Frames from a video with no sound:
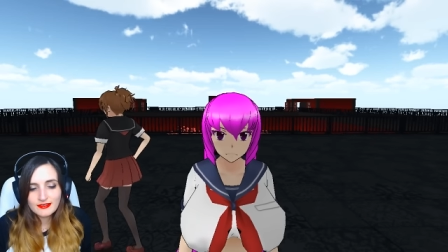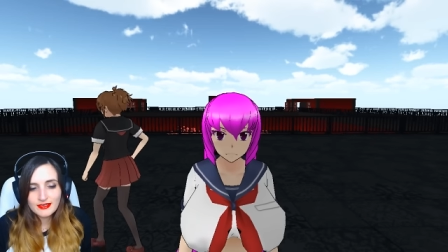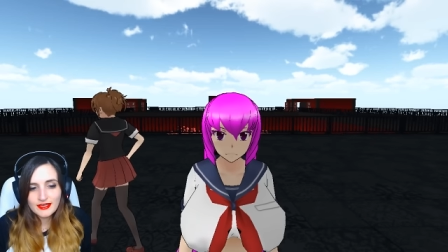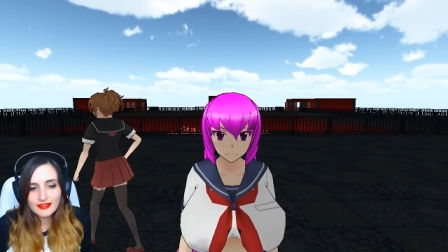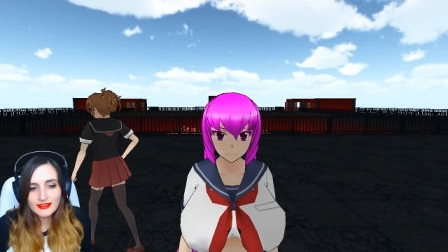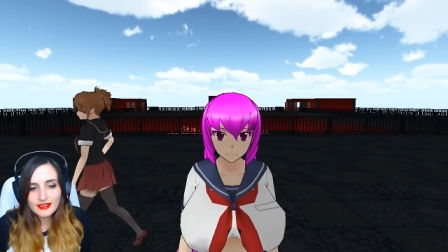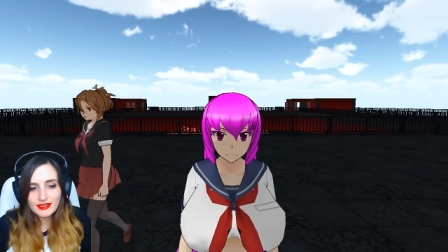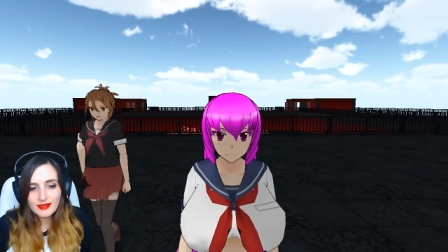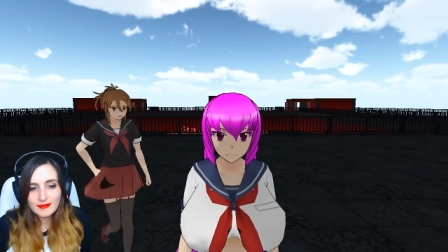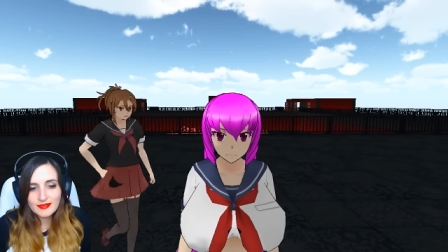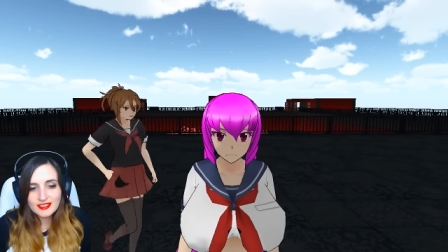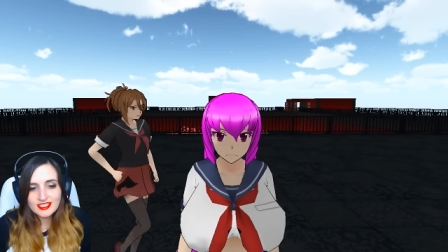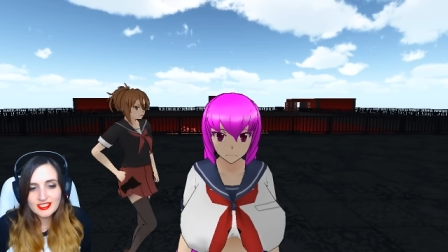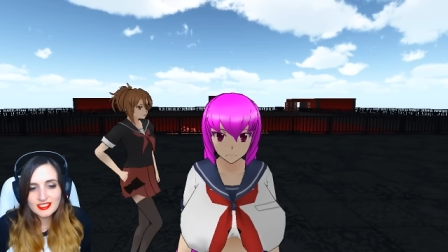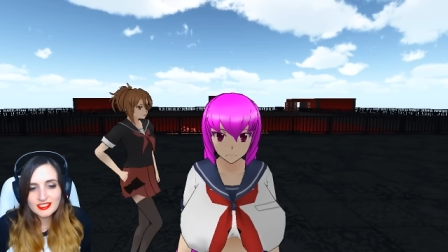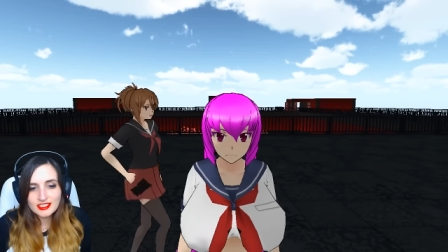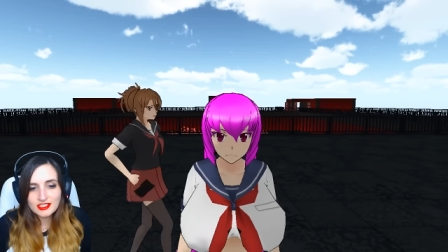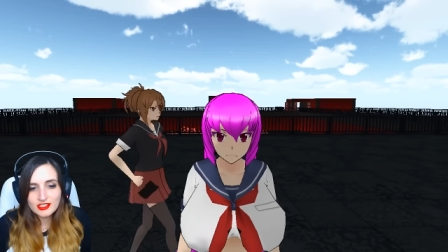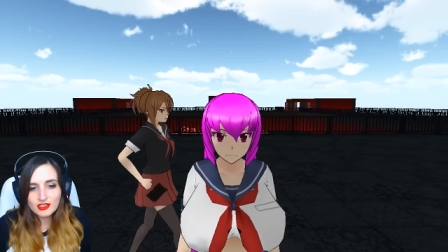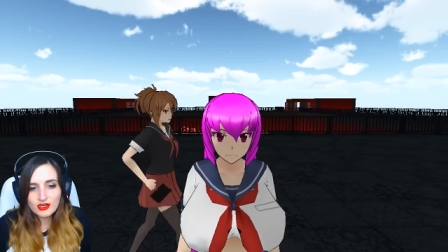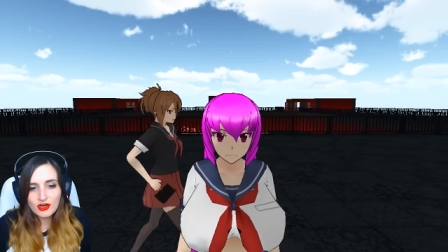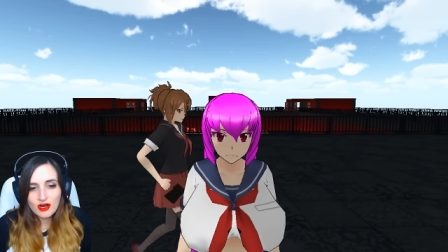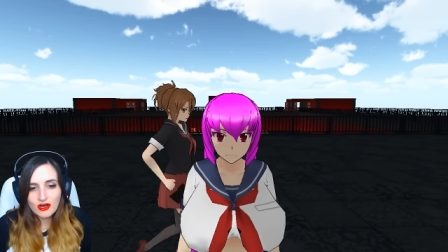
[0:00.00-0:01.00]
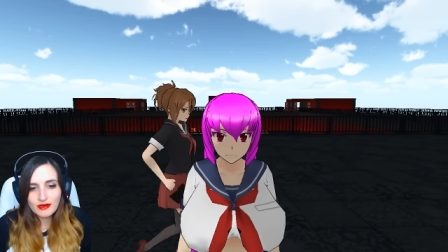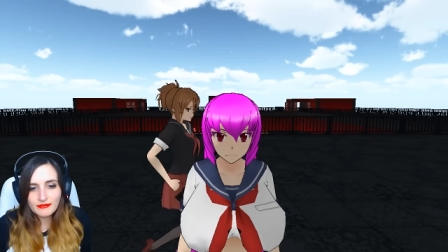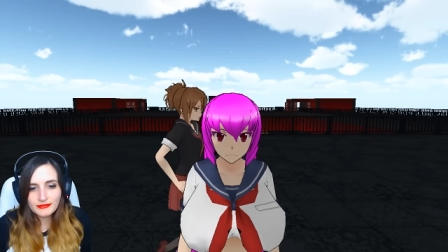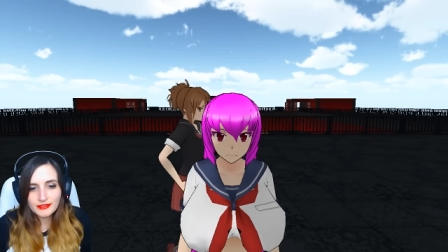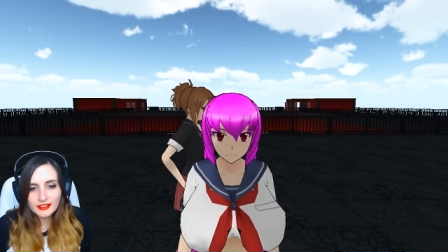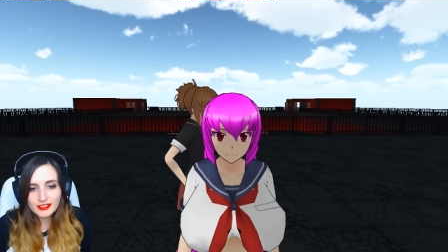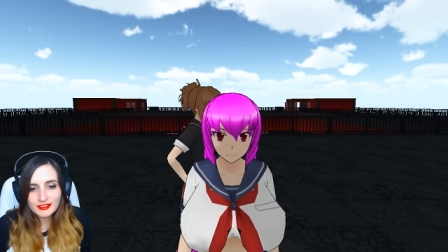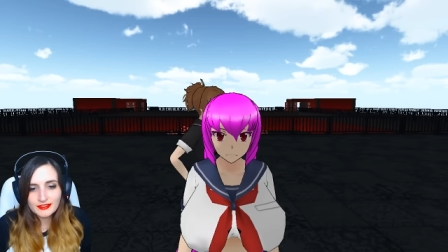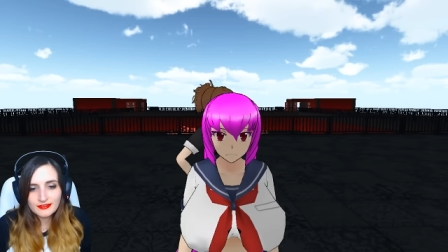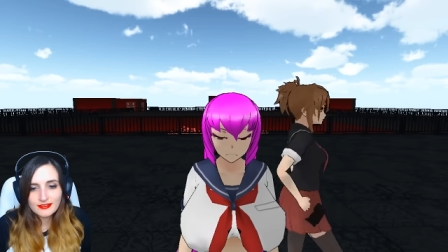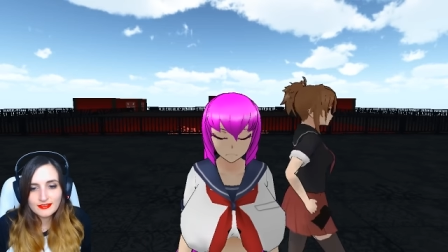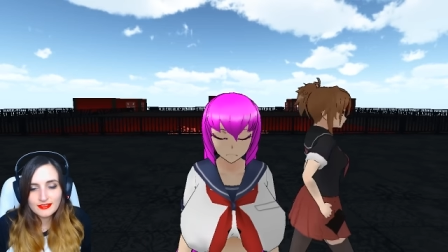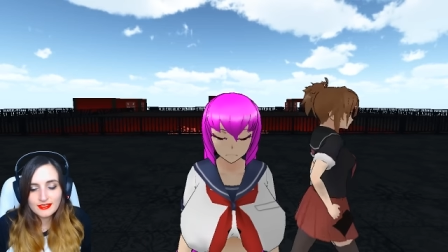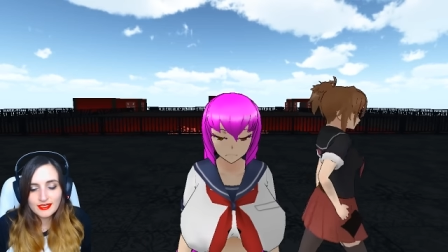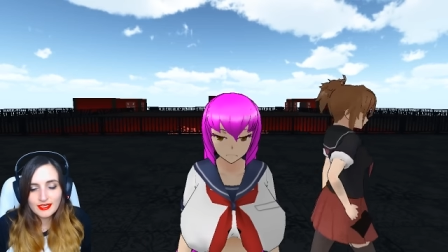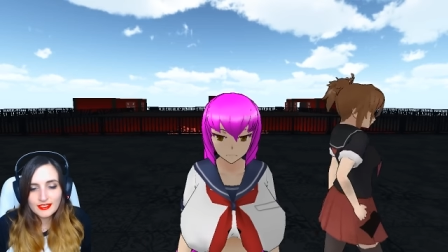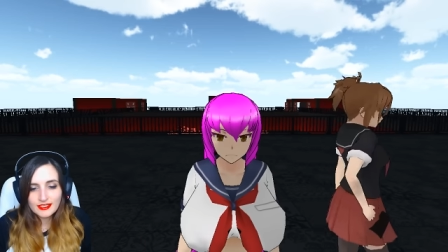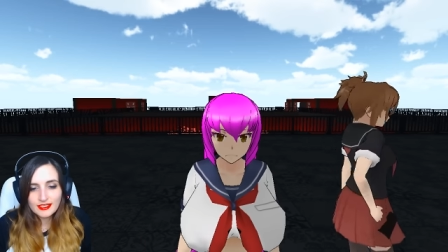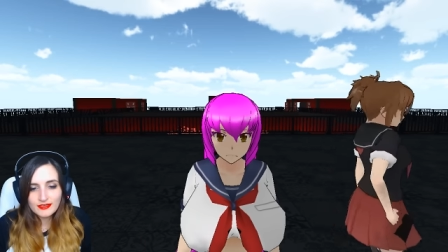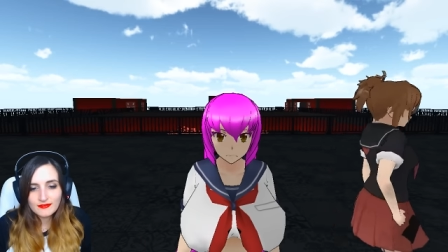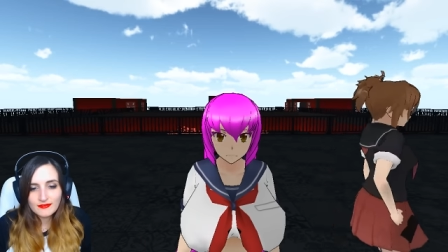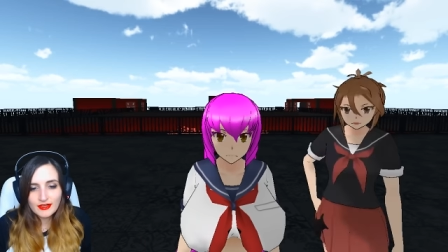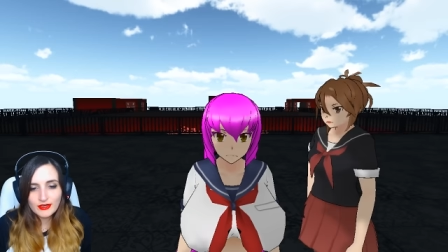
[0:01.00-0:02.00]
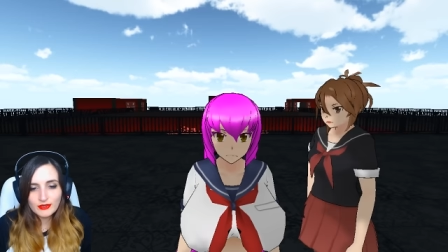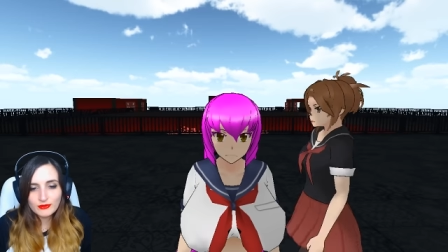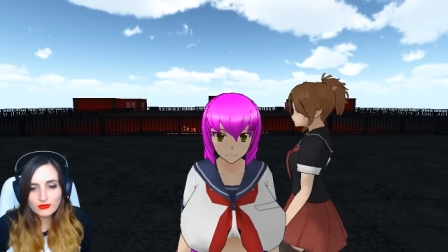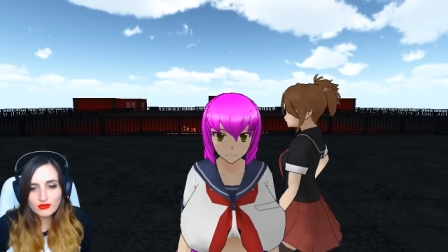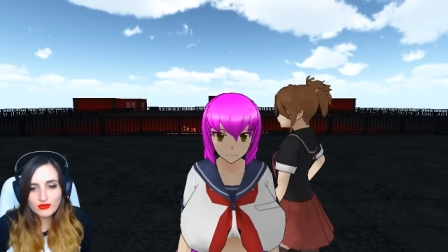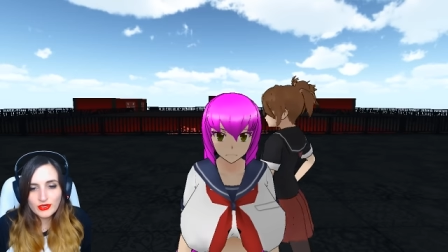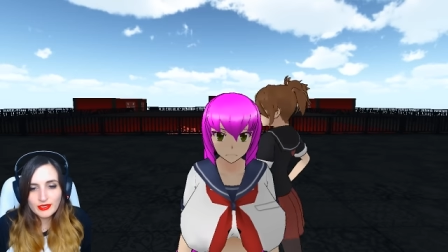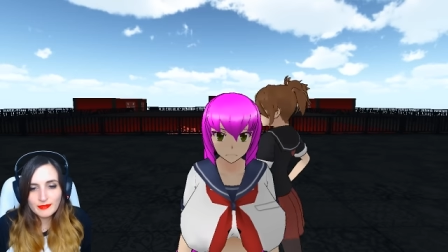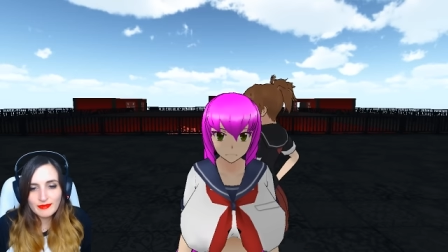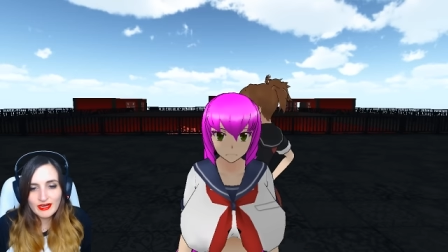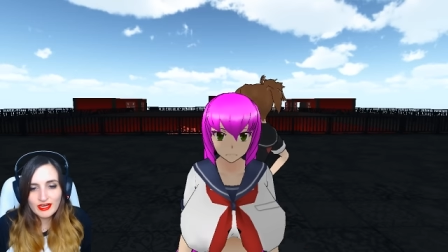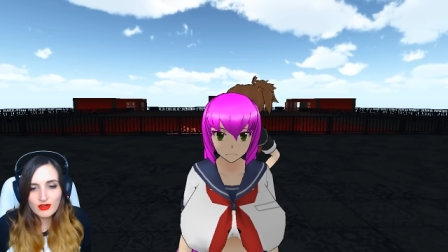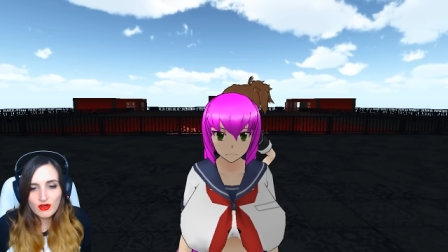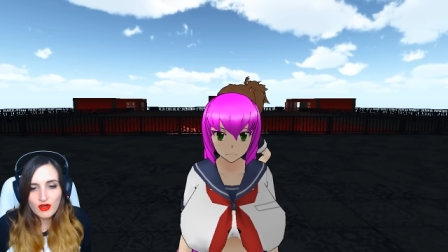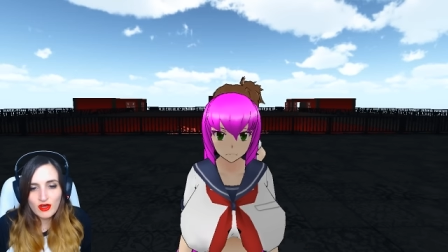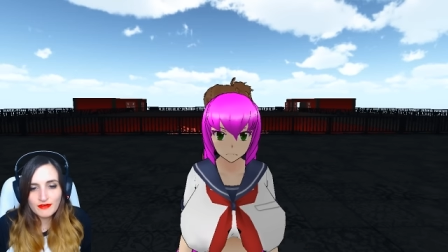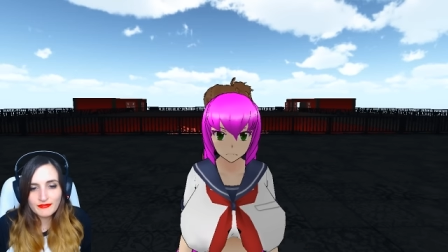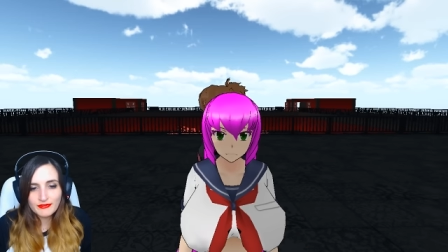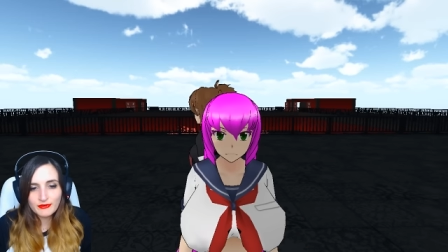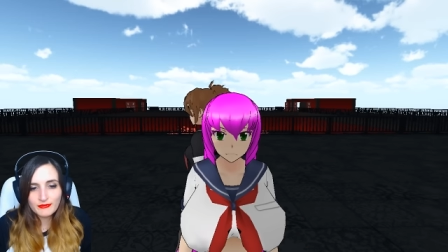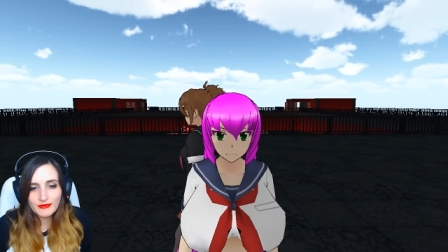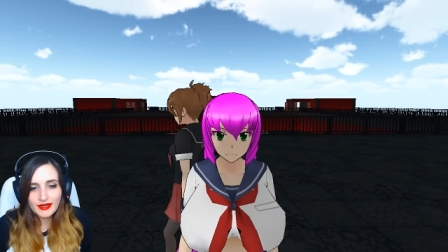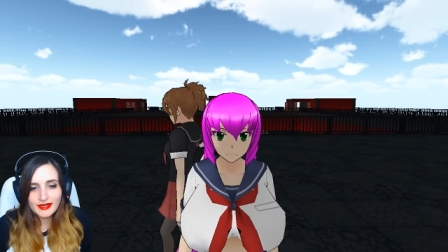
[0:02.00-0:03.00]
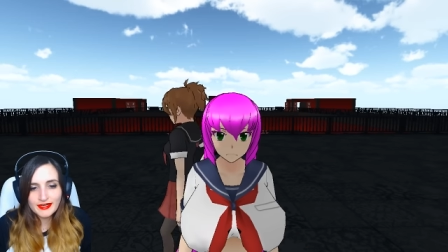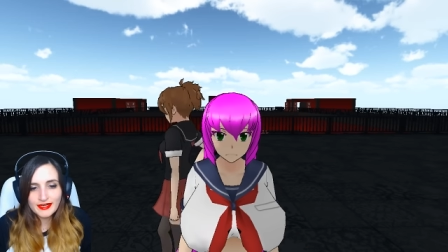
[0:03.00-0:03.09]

I think I'm addicted to coffee. I think if I don't drink my coffee right